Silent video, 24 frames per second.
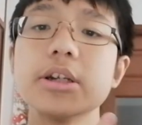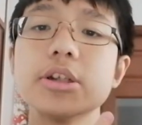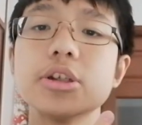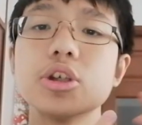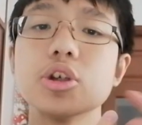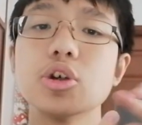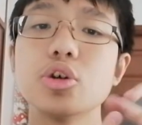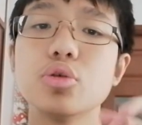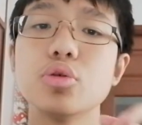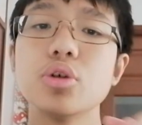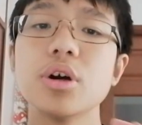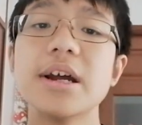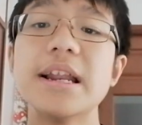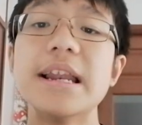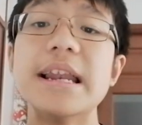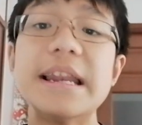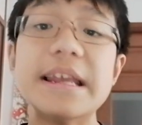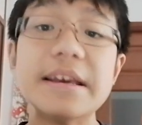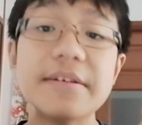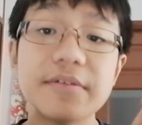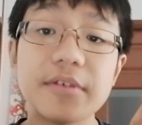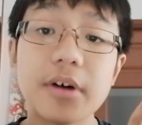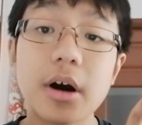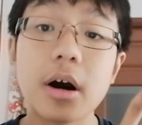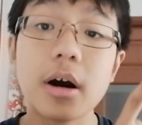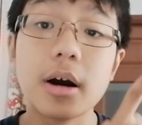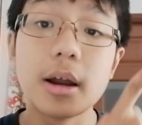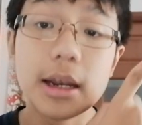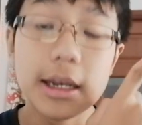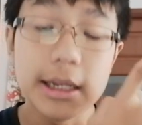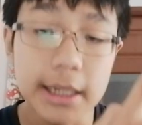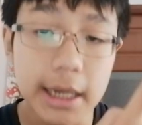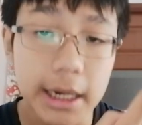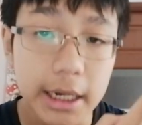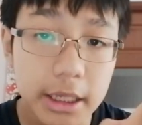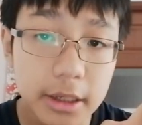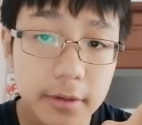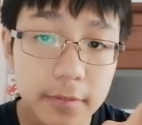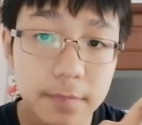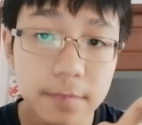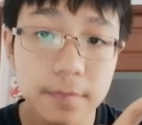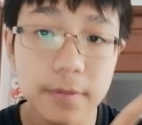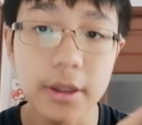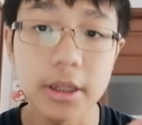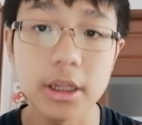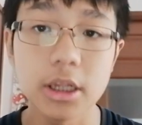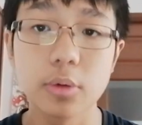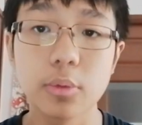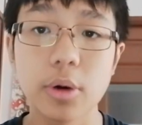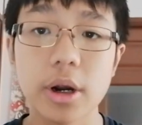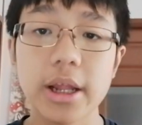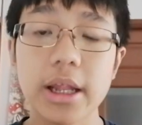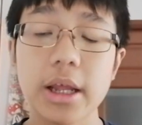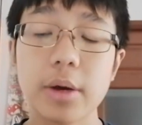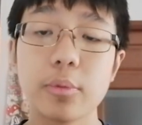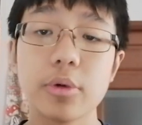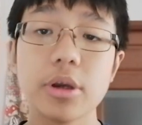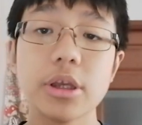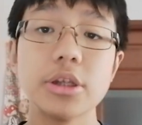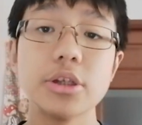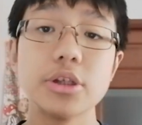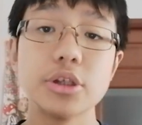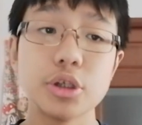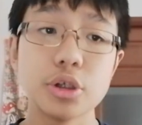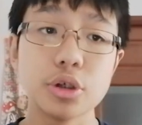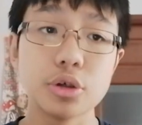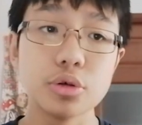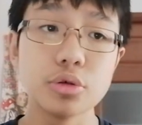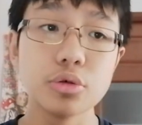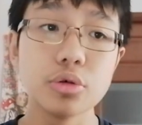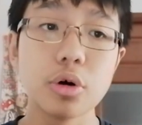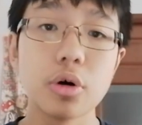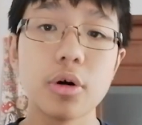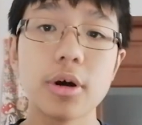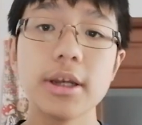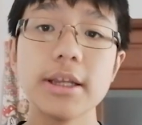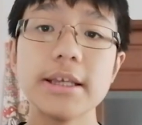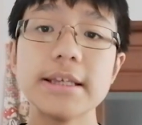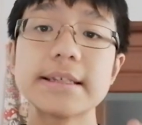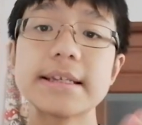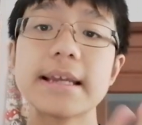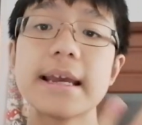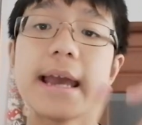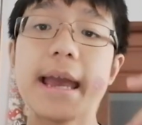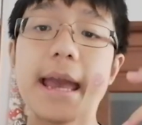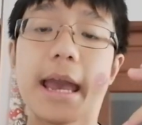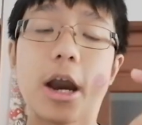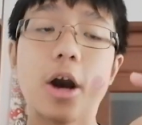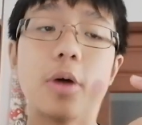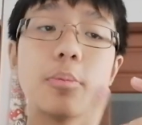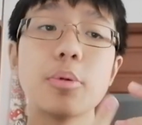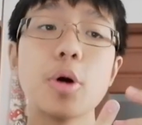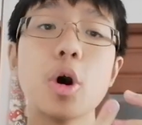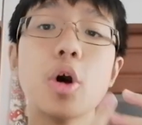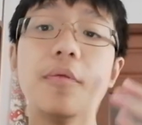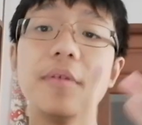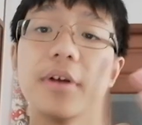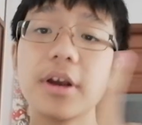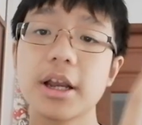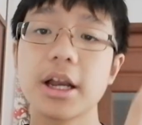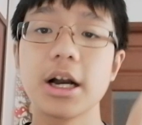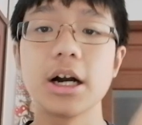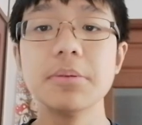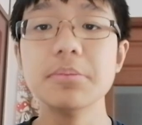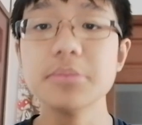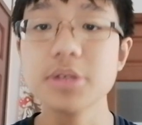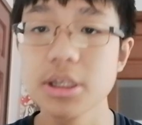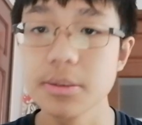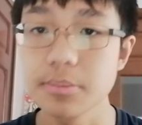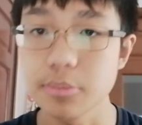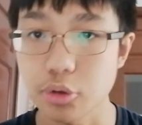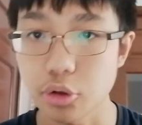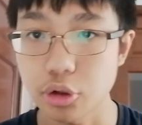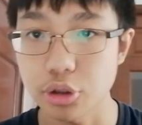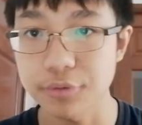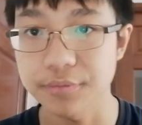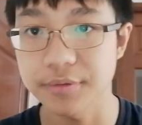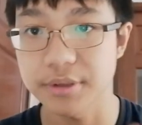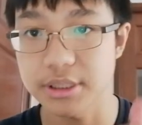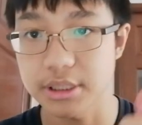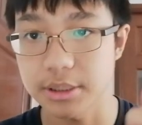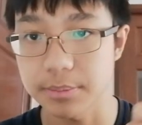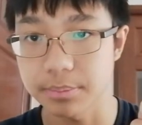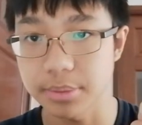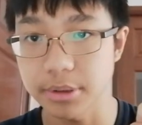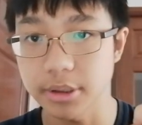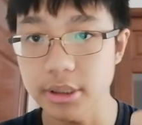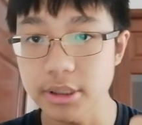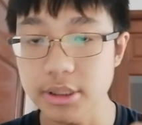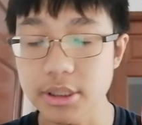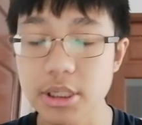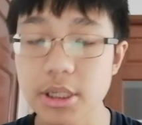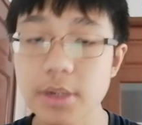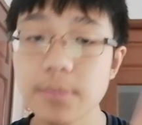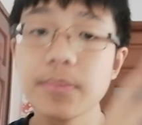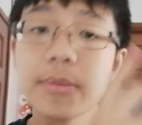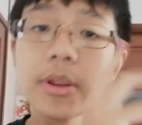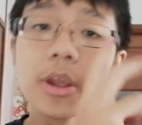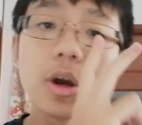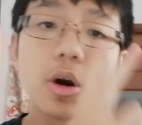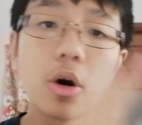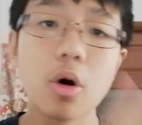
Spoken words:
to live our life in the way that we do, or at least help overcome some sort of disability,